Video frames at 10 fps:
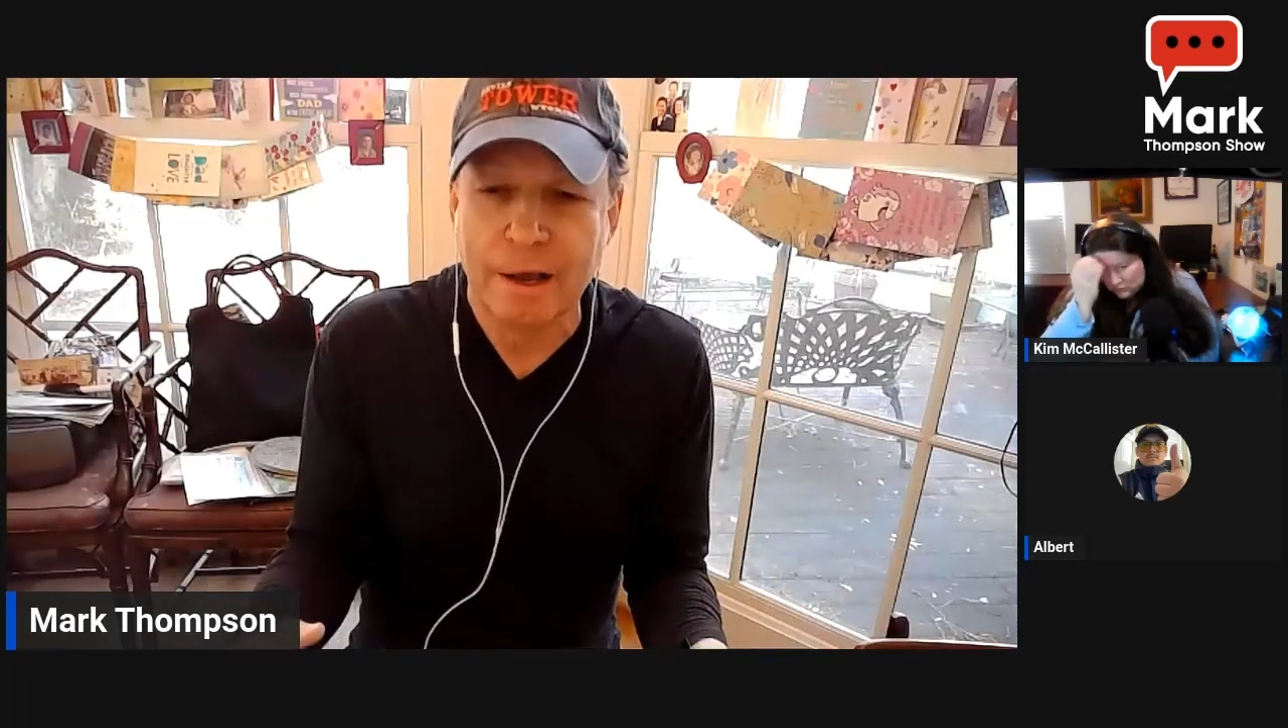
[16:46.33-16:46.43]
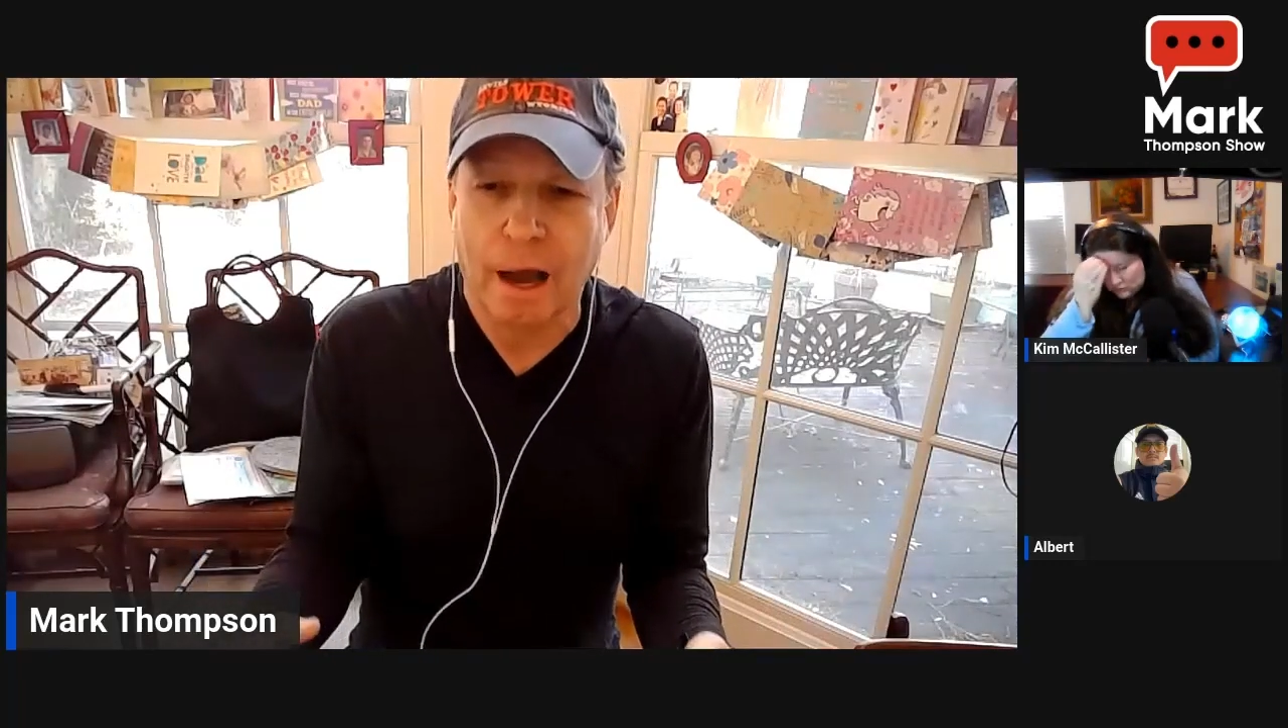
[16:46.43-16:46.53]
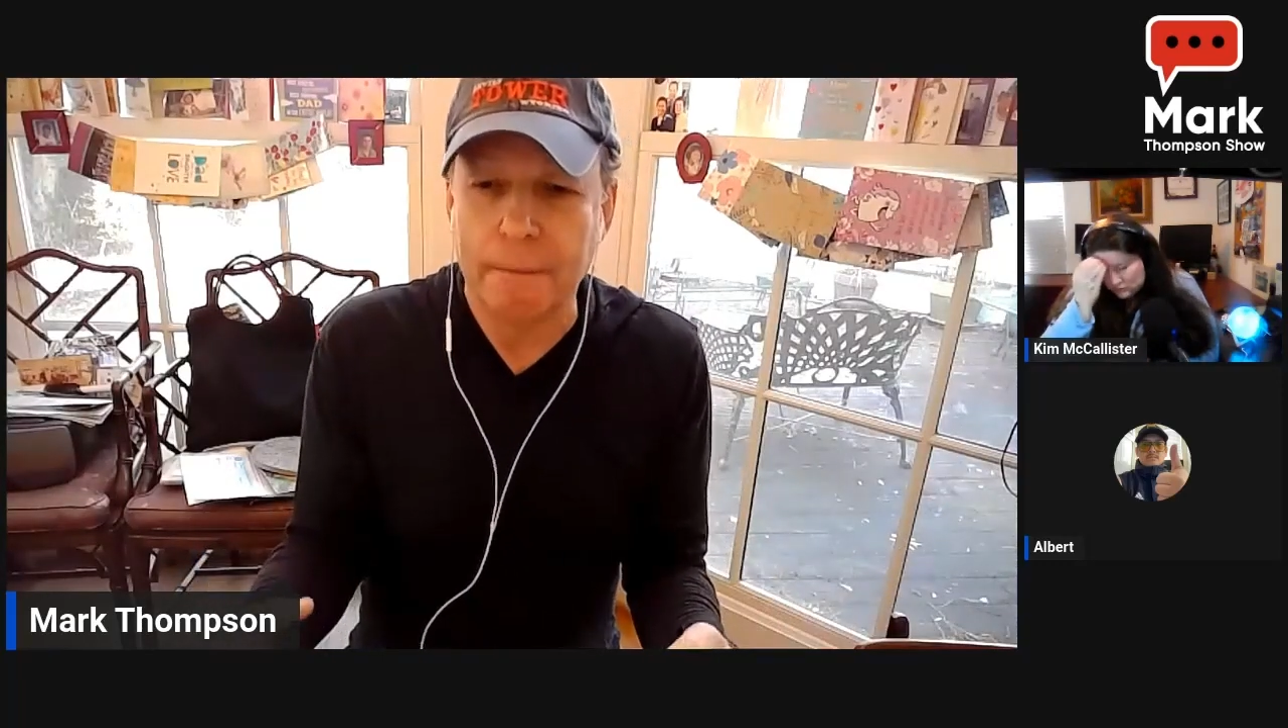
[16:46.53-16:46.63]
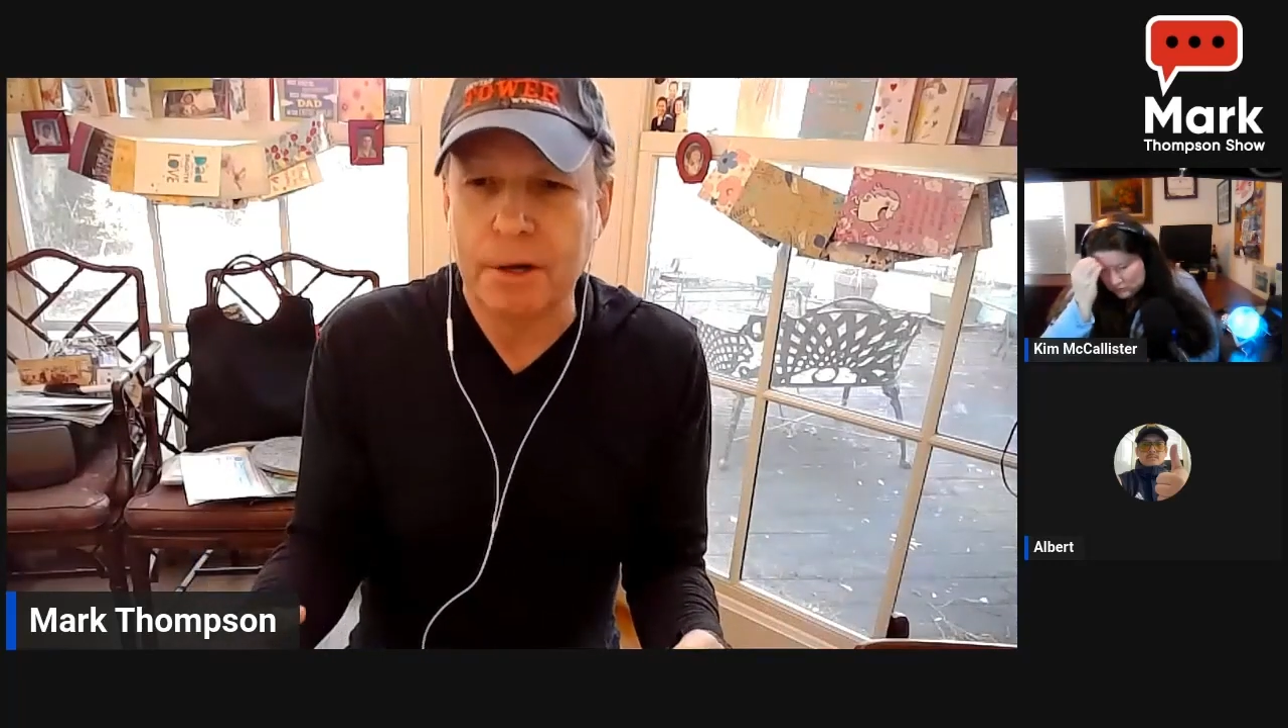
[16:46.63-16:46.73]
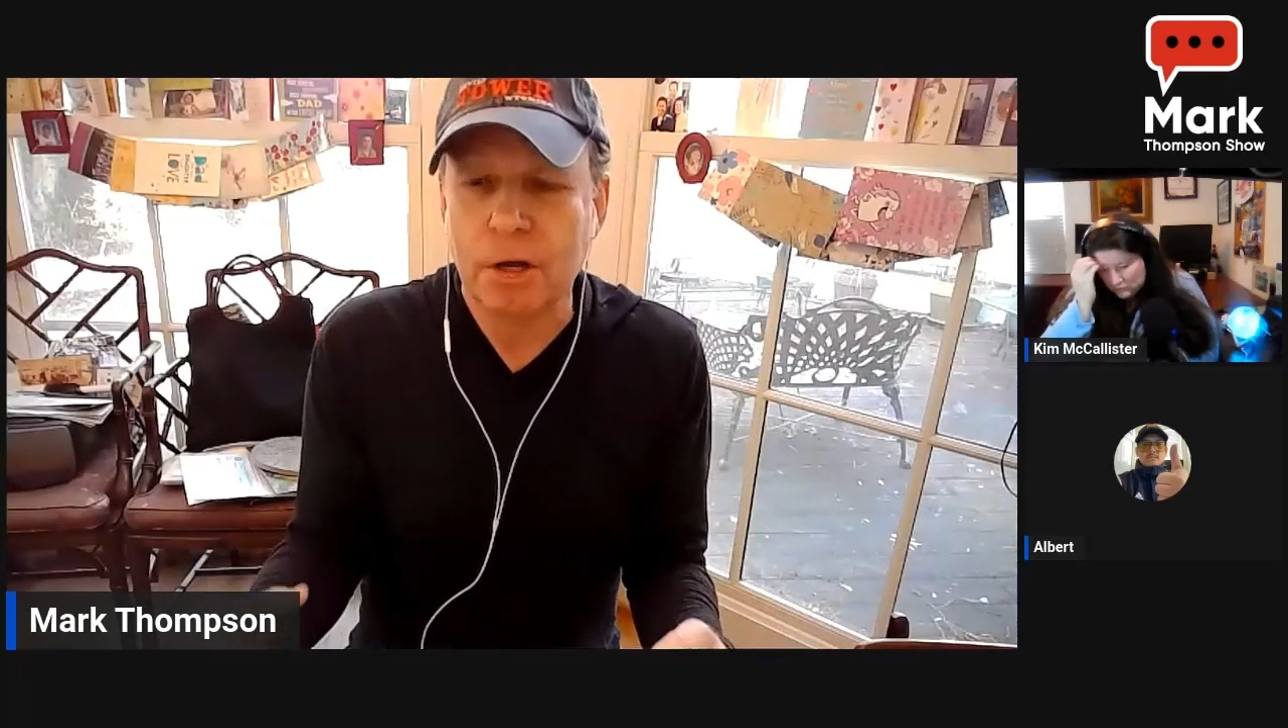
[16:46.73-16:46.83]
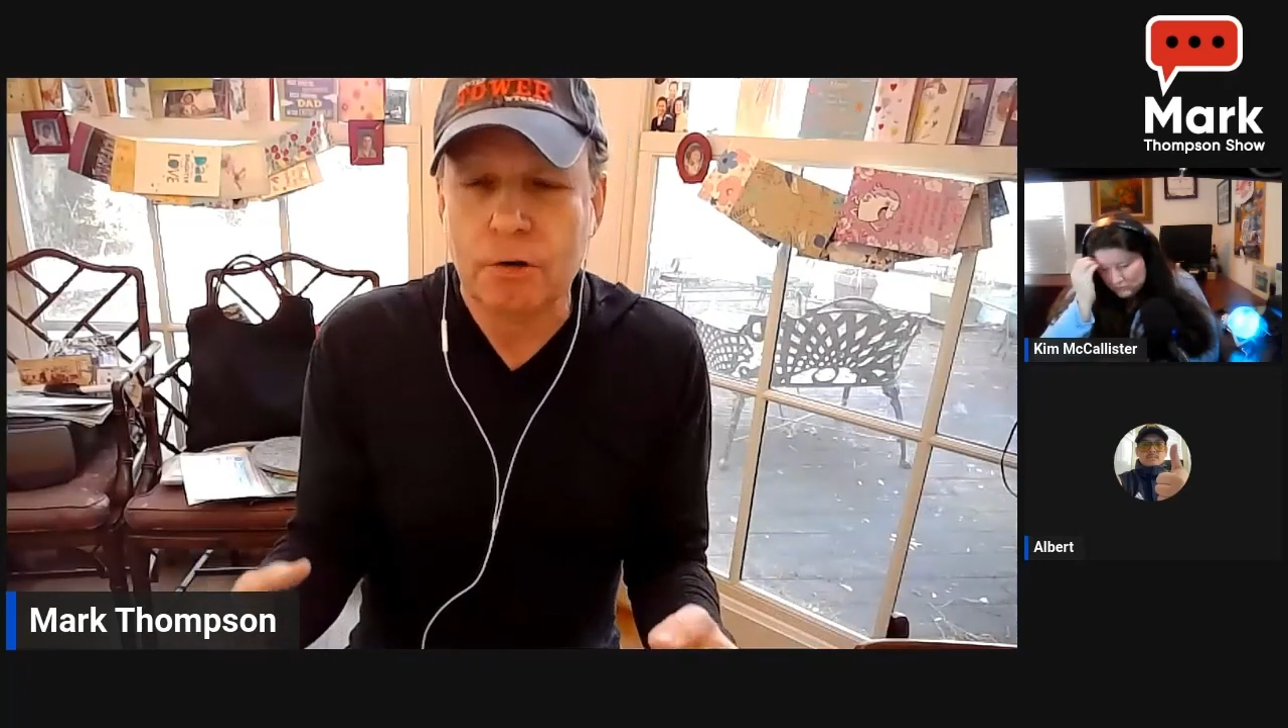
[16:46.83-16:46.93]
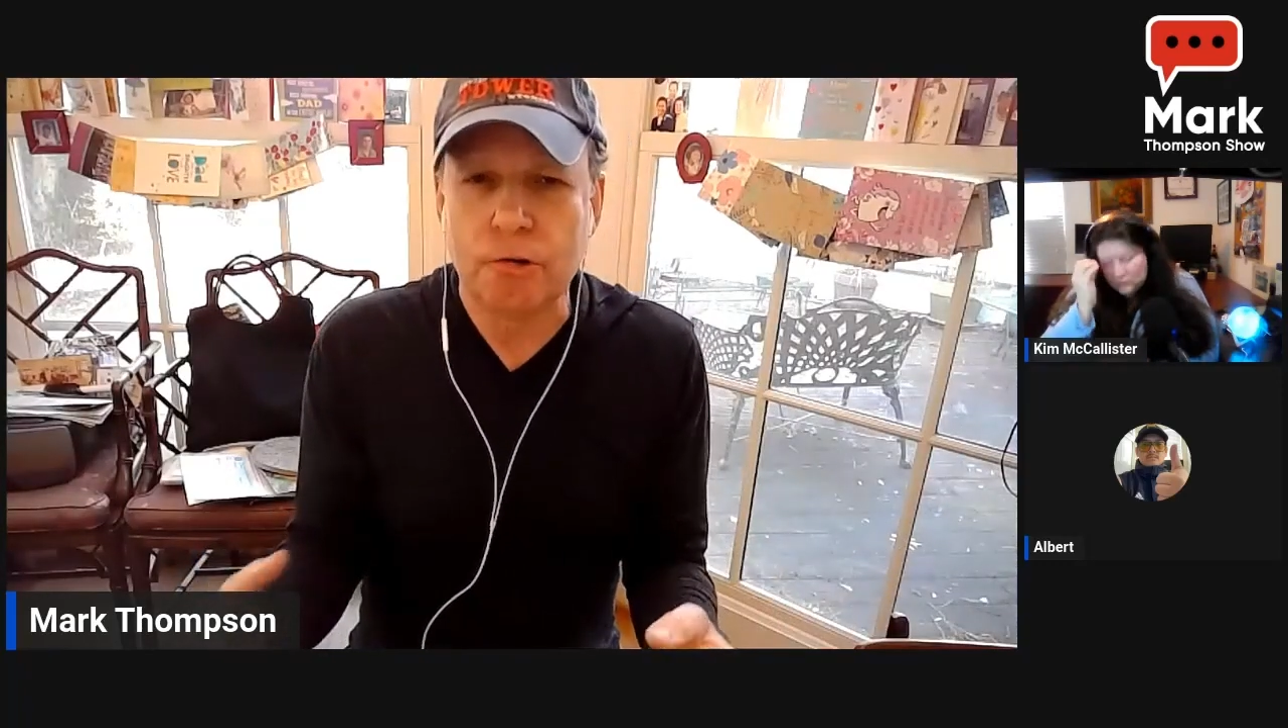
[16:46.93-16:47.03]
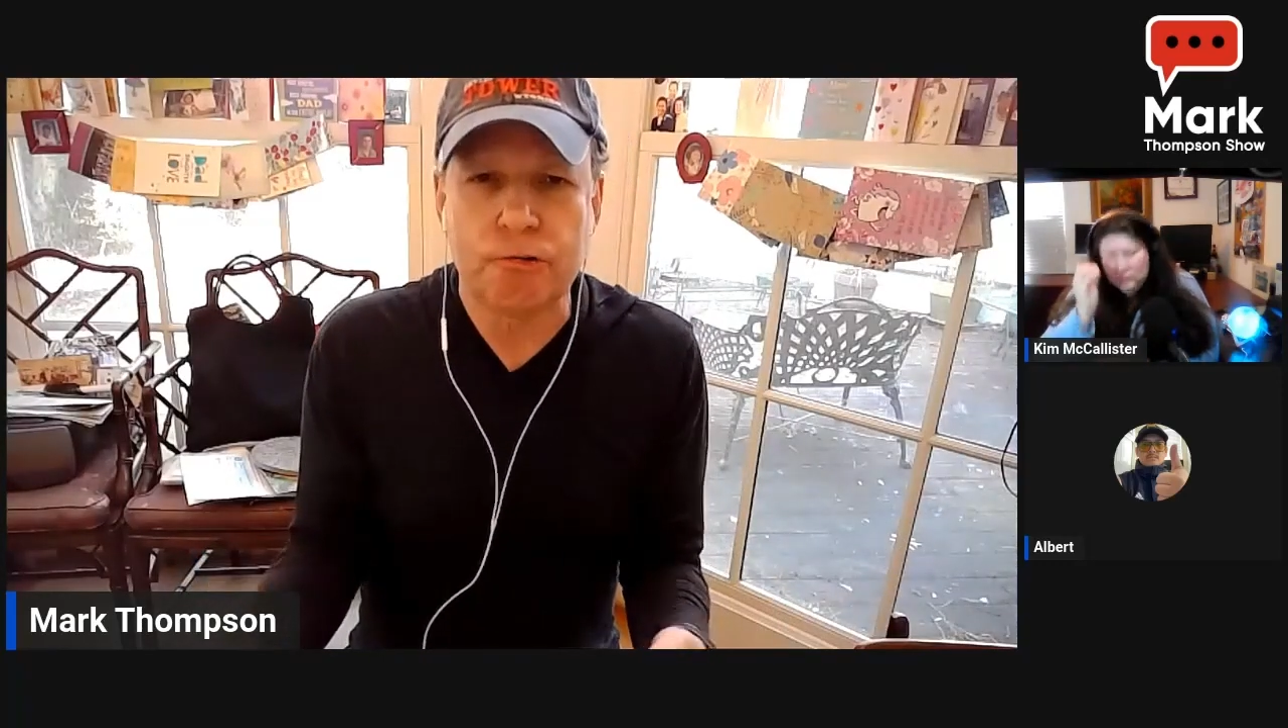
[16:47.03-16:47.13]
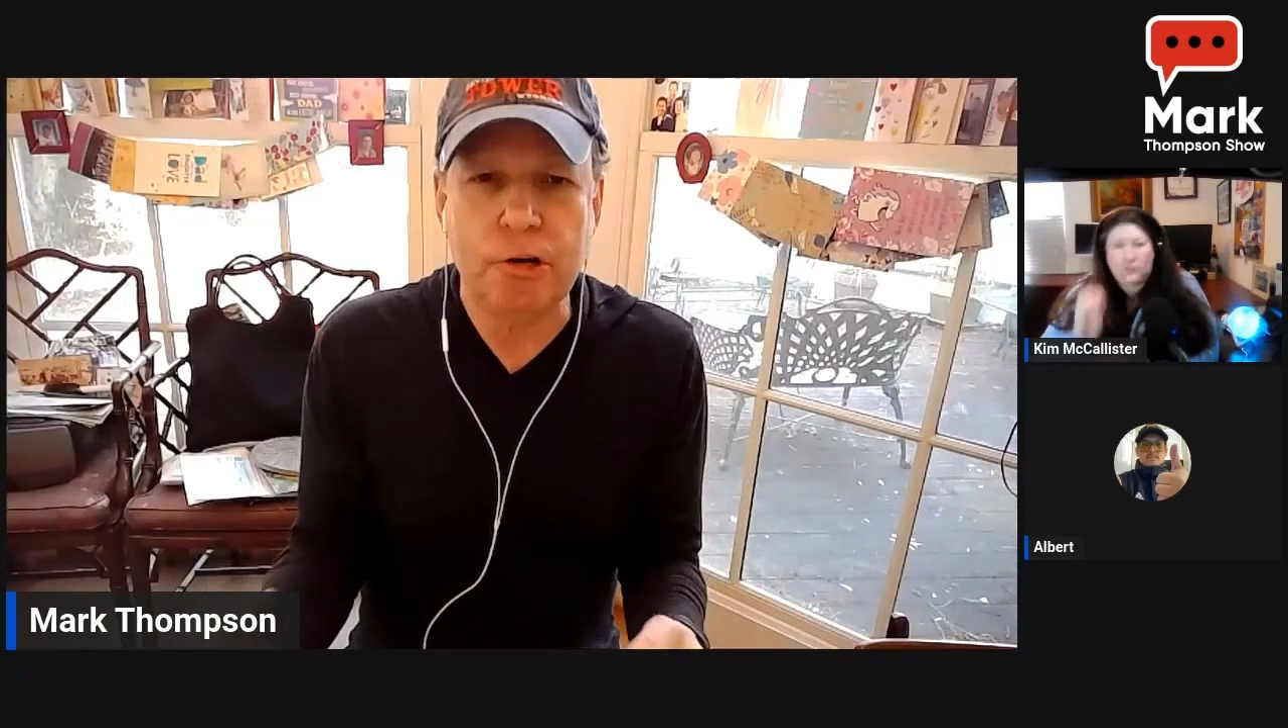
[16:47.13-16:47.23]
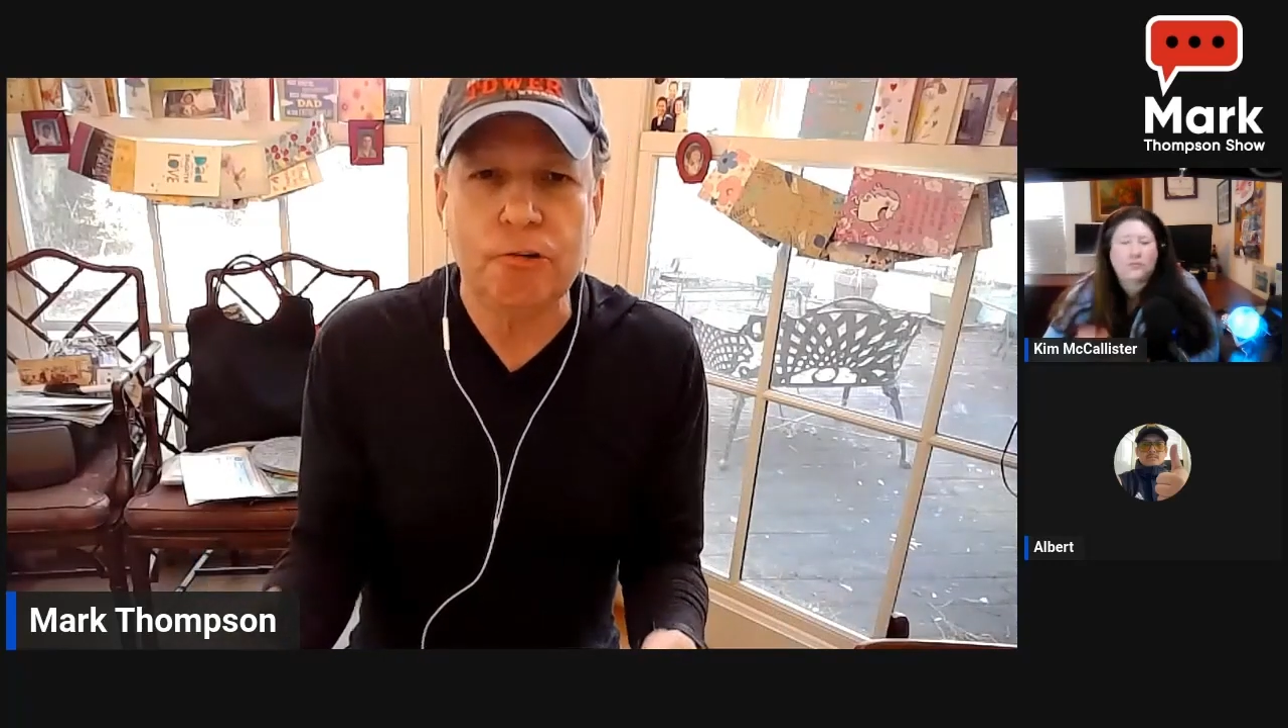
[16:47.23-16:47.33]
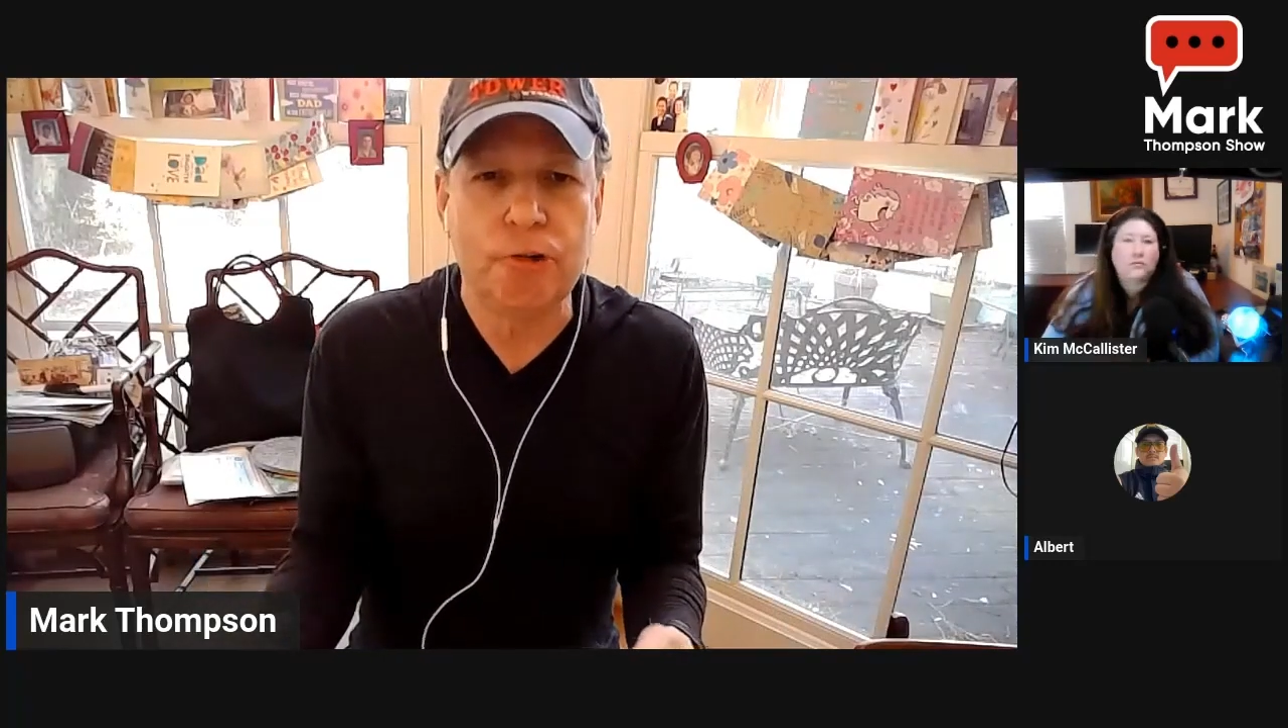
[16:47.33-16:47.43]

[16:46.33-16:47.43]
I mean, to see